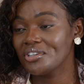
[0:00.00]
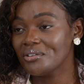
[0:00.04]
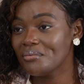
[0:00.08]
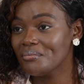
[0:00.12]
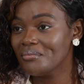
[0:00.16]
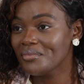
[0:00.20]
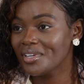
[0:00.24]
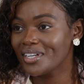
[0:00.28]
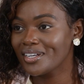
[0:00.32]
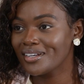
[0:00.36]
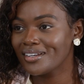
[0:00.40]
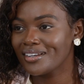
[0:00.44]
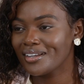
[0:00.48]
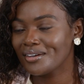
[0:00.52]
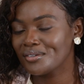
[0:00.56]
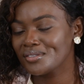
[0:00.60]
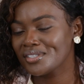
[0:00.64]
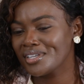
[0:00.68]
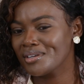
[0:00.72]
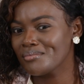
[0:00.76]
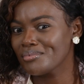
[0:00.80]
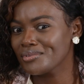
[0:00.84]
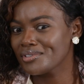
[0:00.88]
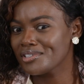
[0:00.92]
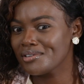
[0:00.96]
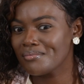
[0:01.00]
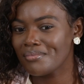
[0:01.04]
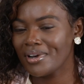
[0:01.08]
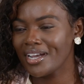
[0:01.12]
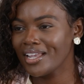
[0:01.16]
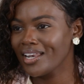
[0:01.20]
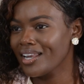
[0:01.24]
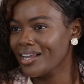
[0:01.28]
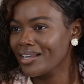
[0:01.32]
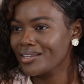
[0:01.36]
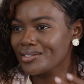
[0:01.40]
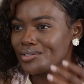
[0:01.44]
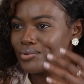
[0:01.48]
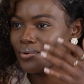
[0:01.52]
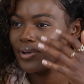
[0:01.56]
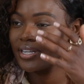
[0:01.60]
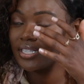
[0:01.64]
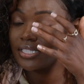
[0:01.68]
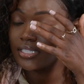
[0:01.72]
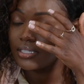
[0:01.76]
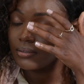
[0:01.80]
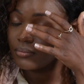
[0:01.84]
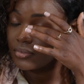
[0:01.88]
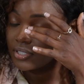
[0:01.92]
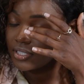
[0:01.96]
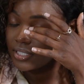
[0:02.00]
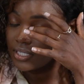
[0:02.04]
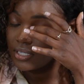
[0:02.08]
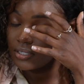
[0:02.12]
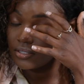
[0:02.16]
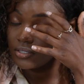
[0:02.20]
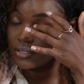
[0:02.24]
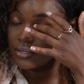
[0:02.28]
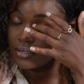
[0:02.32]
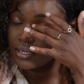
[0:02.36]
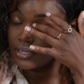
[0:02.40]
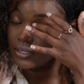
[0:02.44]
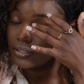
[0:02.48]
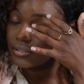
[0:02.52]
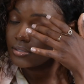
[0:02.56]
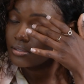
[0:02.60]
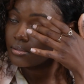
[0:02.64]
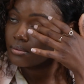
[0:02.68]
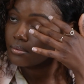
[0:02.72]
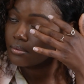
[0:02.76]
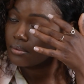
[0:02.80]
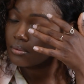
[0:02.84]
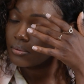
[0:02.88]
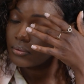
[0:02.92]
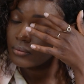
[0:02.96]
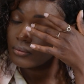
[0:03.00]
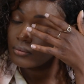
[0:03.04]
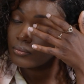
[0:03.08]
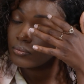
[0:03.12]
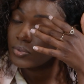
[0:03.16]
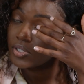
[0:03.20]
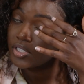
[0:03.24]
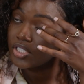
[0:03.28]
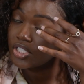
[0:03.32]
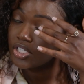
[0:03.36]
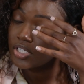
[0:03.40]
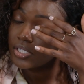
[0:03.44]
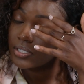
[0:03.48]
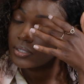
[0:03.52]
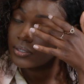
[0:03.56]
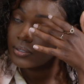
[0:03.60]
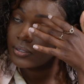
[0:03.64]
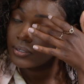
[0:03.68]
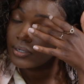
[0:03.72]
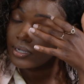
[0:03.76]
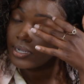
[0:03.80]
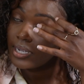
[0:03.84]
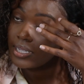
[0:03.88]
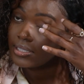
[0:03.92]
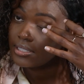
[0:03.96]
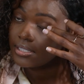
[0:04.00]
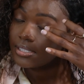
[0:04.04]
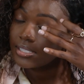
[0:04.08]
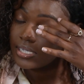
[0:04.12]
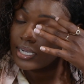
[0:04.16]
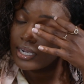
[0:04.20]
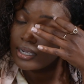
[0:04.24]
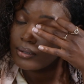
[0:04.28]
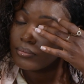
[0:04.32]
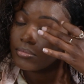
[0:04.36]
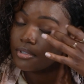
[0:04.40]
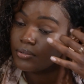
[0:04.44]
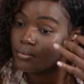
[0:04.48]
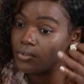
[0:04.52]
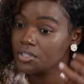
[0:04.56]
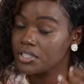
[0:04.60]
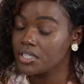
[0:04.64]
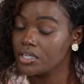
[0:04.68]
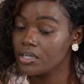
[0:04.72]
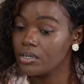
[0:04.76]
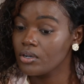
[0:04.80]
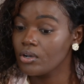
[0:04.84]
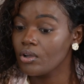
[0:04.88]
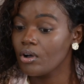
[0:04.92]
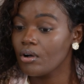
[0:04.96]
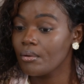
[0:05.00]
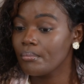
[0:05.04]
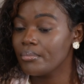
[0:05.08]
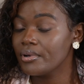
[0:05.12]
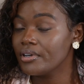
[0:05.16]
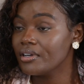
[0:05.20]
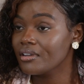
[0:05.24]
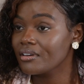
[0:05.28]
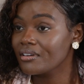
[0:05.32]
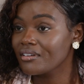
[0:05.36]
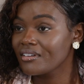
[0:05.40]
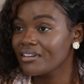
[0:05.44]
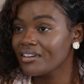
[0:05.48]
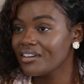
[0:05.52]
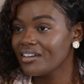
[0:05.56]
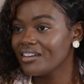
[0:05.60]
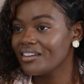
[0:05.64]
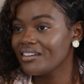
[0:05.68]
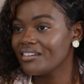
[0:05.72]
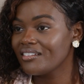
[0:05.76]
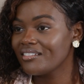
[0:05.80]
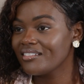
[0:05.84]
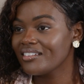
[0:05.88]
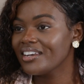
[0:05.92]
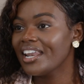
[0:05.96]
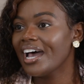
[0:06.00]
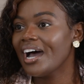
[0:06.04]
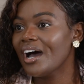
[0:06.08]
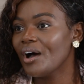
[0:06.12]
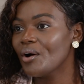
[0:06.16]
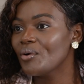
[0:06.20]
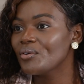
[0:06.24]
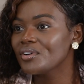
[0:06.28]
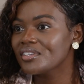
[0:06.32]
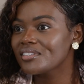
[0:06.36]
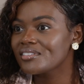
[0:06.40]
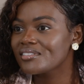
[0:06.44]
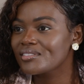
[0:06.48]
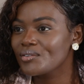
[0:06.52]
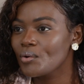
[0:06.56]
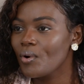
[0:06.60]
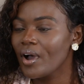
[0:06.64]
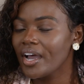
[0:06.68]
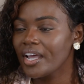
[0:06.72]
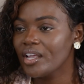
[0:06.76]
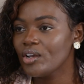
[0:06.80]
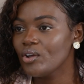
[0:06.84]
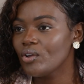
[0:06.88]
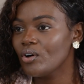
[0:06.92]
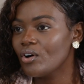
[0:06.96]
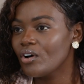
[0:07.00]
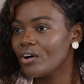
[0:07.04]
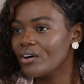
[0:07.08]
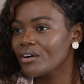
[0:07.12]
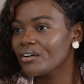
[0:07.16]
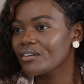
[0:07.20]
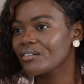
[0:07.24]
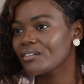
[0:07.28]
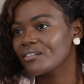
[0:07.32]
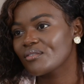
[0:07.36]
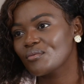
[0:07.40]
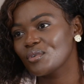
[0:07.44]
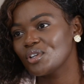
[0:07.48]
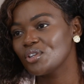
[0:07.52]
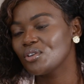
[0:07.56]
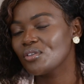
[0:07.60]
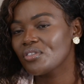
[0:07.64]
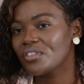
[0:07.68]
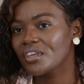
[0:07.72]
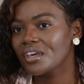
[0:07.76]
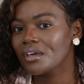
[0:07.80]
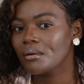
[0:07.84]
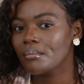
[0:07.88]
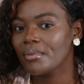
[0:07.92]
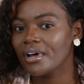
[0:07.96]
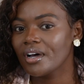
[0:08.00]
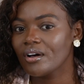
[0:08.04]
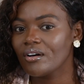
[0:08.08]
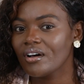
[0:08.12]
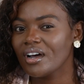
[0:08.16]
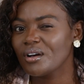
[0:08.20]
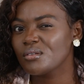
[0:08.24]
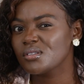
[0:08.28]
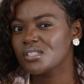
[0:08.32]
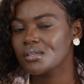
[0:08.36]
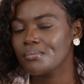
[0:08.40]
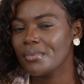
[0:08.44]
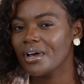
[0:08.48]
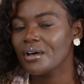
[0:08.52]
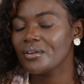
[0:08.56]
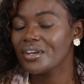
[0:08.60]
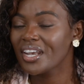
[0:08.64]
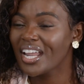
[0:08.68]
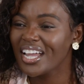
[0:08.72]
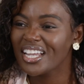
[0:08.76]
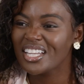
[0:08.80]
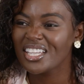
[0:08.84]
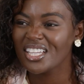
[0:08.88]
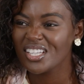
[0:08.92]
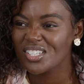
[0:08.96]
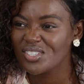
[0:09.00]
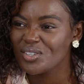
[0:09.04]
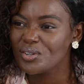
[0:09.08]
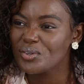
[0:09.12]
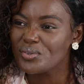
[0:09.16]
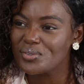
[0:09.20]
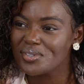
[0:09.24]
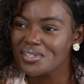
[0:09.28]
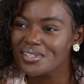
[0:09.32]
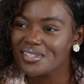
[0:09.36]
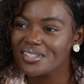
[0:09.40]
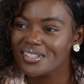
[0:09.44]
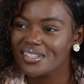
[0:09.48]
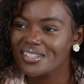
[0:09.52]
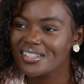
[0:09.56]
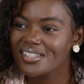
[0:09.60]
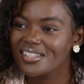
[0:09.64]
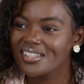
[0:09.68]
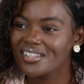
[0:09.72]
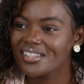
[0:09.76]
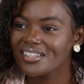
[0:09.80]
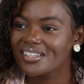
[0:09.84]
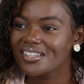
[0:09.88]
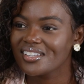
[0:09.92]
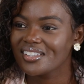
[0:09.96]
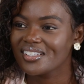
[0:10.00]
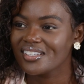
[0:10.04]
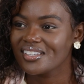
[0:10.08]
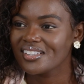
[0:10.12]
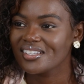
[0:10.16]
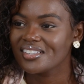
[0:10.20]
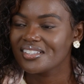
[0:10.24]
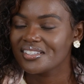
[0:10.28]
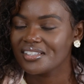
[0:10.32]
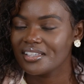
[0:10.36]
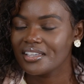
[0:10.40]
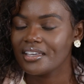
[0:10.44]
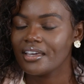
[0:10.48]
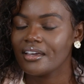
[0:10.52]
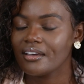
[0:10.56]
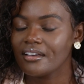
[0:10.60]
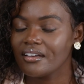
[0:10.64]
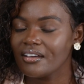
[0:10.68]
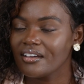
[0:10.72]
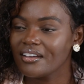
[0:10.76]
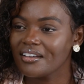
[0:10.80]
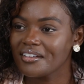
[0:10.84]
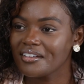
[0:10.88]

them, and I was able to buy like 20 mosquito nets, which at the time it wasn't a lot, but now it's quite a lot when you think about I was about 9 years old. Yeah.